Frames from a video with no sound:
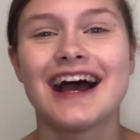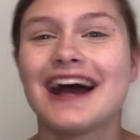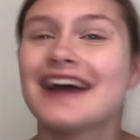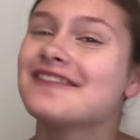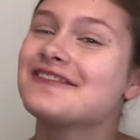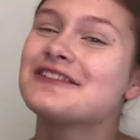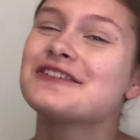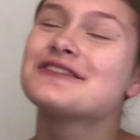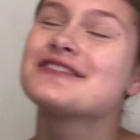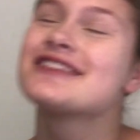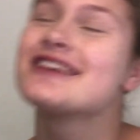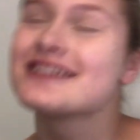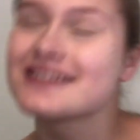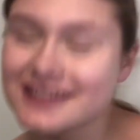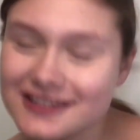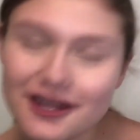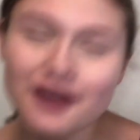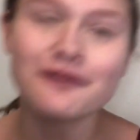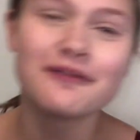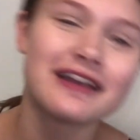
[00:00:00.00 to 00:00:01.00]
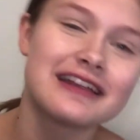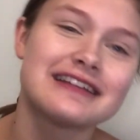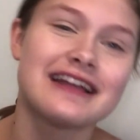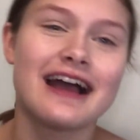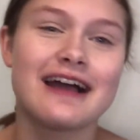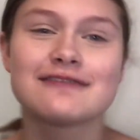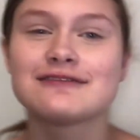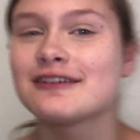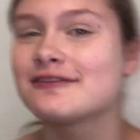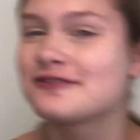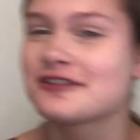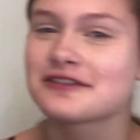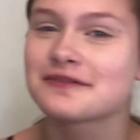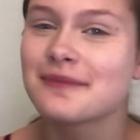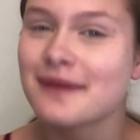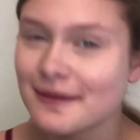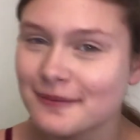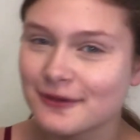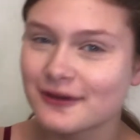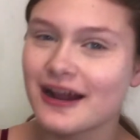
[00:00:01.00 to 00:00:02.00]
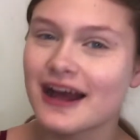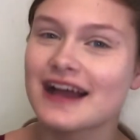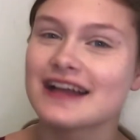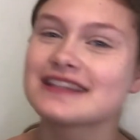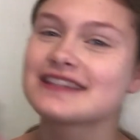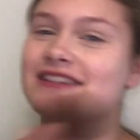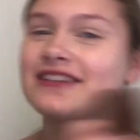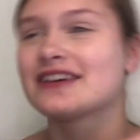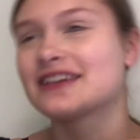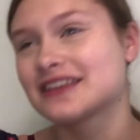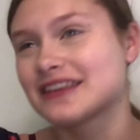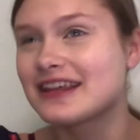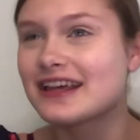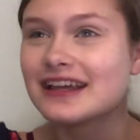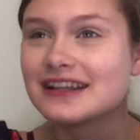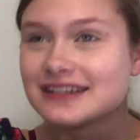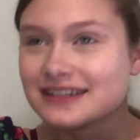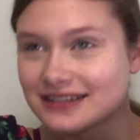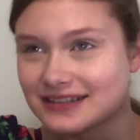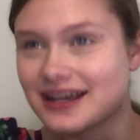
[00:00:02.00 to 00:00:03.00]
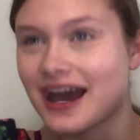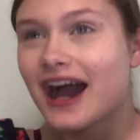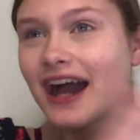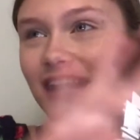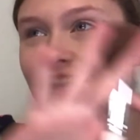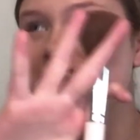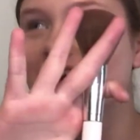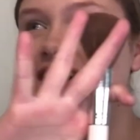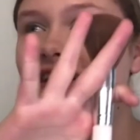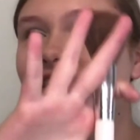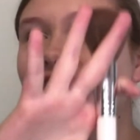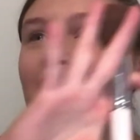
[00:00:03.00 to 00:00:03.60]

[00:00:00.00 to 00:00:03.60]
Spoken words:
I've used this so many times, I've just memorized the entire